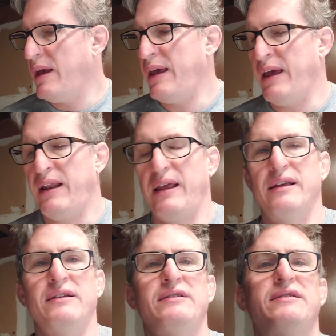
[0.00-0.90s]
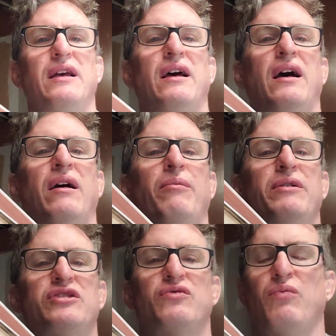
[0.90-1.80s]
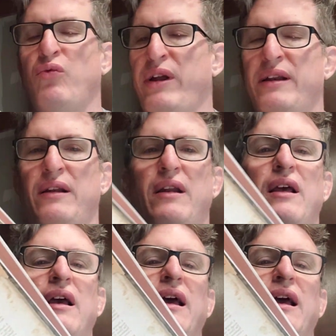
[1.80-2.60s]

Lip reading: It's written